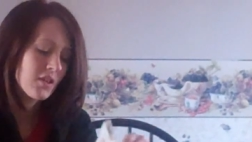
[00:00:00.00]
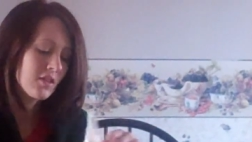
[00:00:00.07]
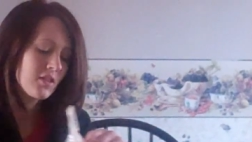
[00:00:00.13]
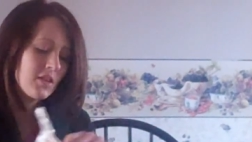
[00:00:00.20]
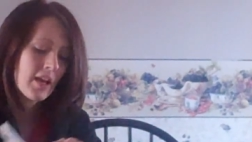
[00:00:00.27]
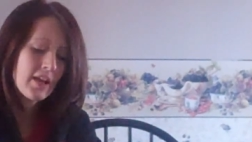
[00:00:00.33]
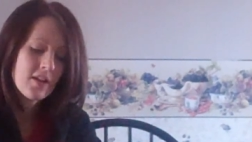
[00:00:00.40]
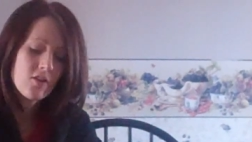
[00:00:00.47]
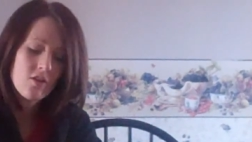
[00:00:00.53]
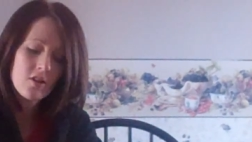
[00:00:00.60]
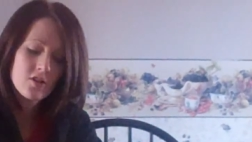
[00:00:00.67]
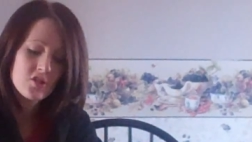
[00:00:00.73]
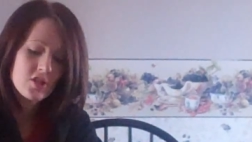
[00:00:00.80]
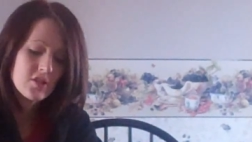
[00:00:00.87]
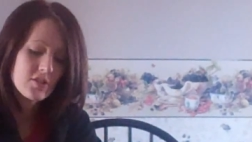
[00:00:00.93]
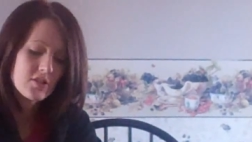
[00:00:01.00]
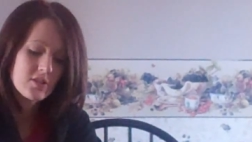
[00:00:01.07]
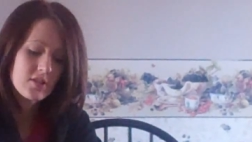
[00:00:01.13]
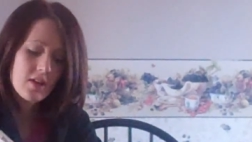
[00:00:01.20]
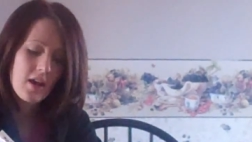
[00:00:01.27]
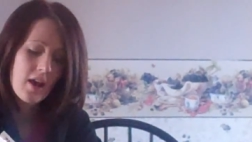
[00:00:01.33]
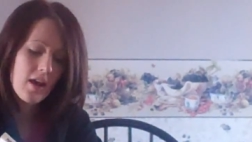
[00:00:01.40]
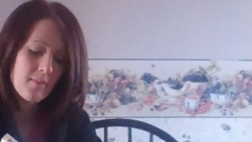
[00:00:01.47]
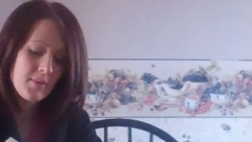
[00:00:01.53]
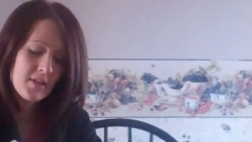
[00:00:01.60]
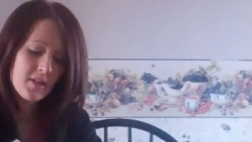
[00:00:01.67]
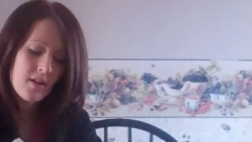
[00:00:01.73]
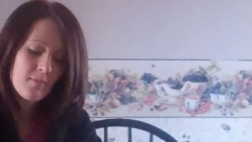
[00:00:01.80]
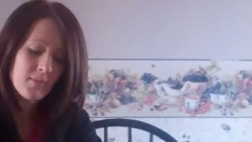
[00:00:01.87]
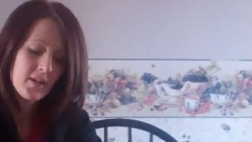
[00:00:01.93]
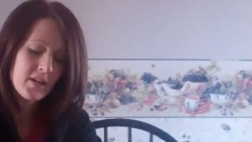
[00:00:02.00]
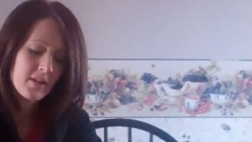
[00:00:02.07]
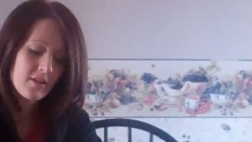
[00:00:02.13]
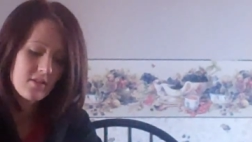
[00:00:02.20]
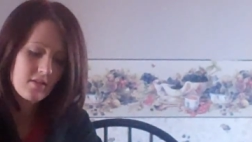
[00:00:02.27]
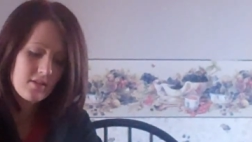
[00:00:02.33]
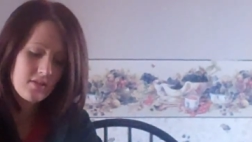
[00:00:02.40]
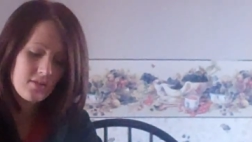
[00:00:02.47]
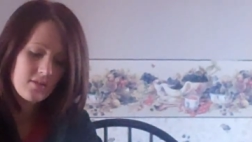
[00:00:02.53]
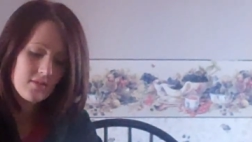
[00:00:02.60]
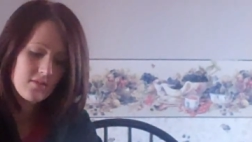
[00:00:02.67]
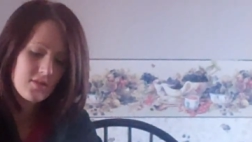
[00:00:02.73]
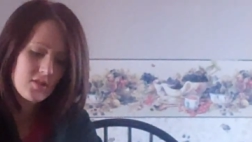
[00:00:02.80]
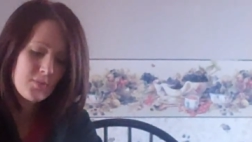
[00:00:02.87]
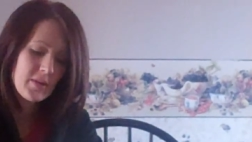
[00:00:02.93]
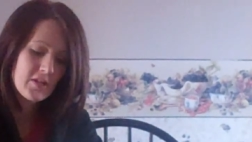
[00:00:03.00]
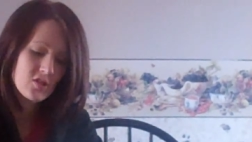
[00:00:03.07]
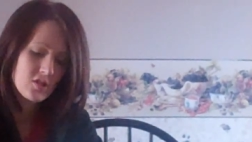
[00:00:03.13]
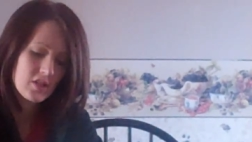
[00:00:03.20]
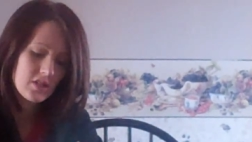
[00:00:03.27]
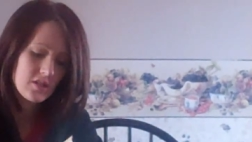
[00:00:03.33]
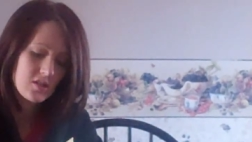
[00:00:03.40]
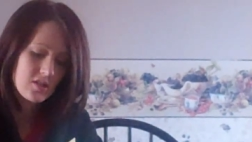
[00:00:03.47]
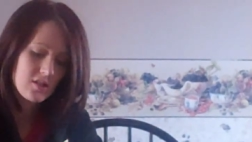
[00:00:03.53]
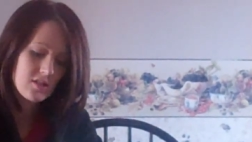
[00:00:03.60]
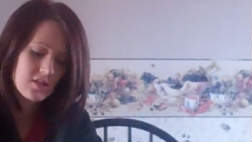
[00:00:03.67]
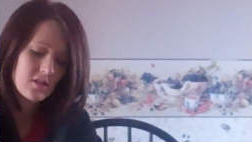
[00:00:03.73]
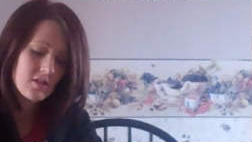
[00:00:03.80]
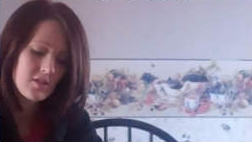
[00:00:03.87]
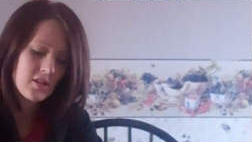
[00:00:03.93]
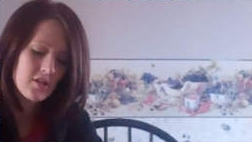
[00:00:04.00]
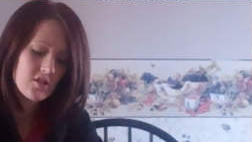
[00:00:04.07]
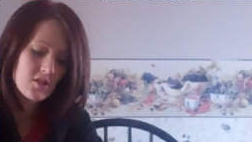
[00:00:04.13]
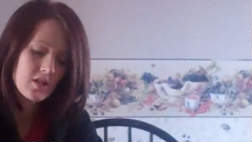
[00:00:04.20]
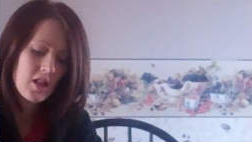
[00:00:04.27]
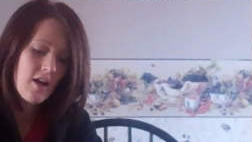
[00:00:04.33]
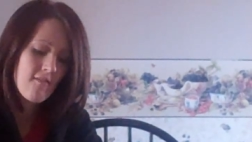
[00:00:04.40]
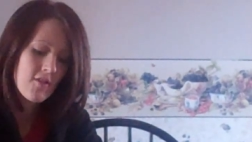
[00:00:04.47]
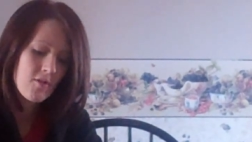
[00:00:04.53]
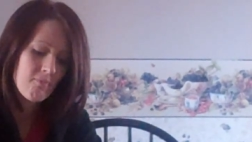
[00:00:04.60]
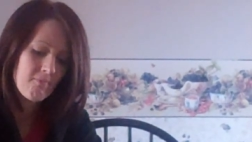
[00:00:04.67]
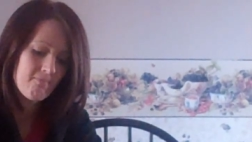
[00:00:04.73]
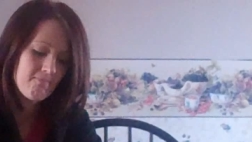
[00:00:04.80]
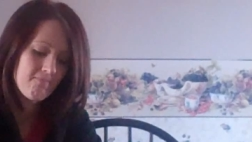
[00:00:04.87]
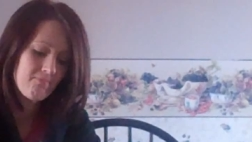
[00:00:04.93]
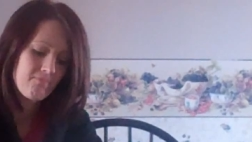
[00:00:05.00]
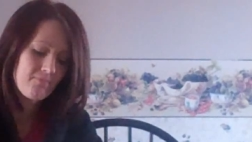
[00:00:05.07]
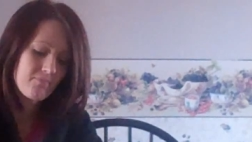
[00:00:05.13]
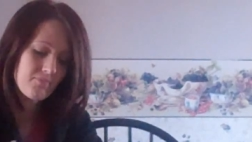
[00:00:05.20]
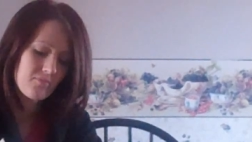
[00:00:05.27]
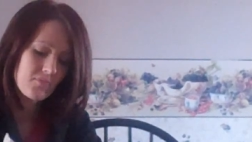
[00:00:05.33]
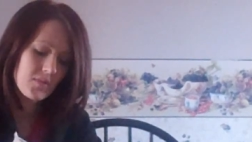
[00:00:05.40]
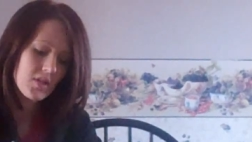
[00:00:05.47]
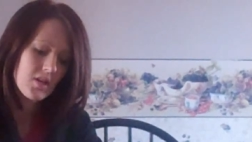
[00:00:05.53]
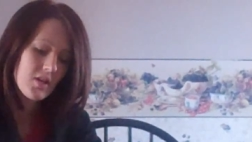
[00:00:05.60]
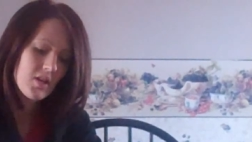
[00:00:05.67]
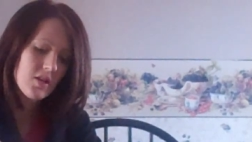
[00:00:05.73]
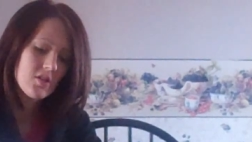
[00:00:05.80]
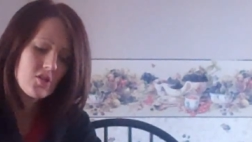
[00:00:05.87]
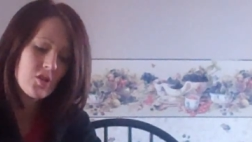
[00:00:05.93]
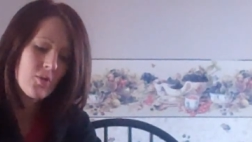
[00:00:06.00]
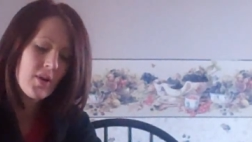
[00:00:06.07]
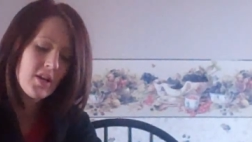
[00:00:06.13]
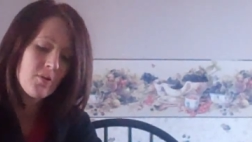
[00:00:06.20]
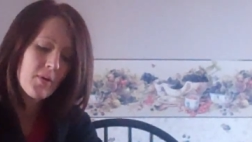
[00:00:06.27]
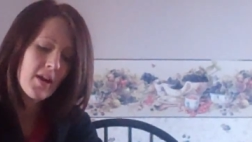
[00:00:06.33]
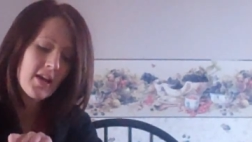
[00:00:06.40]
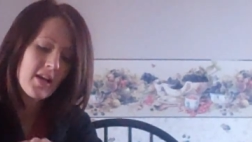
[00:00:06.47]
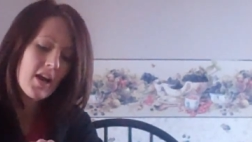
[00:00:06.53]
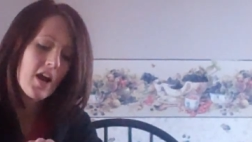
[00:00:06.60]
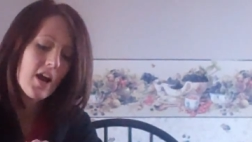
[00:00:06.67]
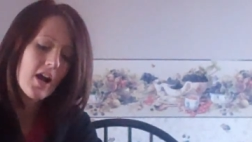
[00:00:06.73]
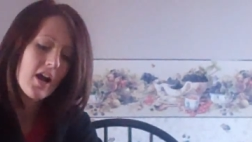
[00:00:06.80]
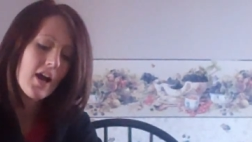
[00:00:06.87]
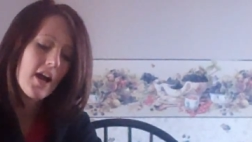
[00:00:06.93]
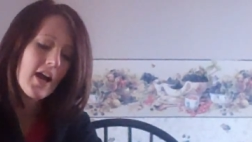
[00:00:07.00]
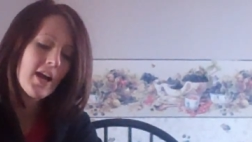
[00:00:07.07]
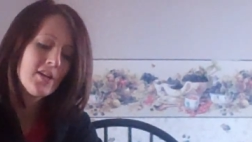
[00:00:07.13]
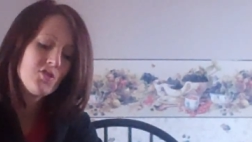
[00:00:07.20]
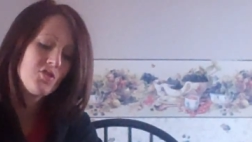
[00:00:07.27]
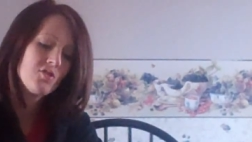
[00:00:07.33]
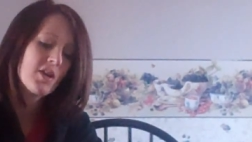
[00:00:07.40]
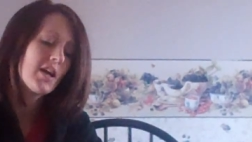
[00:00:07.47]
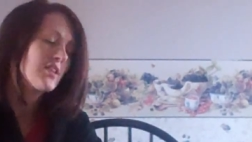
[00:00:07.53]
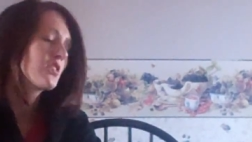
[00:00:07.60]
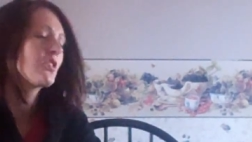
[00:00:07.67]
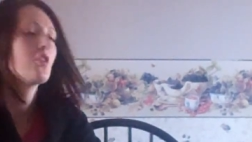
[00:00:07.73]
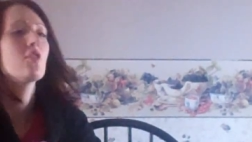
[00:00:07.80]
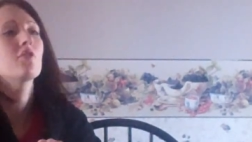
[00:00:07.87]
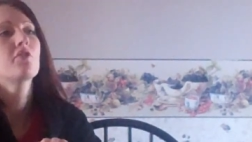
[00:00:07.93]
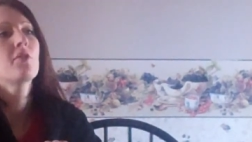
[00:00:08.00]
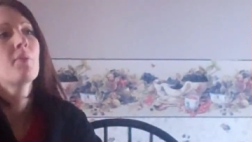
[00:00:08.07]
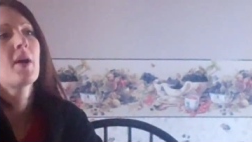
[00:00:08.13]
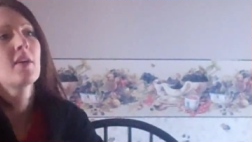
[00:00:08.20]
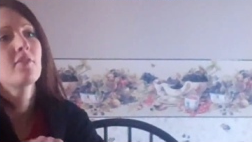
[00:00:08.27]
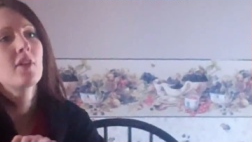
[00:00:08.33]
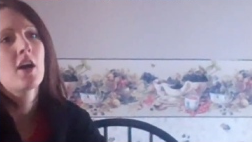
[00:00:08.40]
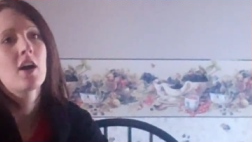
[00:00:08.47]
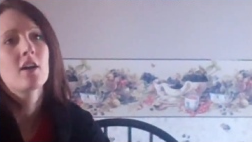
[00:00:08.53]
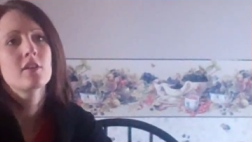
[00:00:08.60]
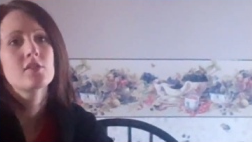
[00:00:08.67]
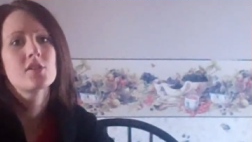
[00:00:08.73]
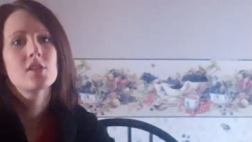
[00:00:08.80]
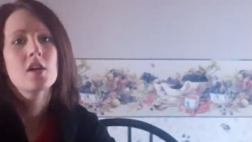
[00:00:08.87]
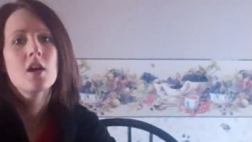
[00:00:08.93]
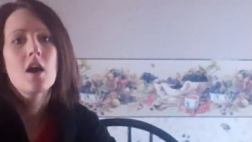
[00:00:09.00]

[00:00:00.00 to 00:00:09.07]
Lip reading: they are just, I mean, I'm like speechless because I just love them. So anyway, as you guys know from my vlogs,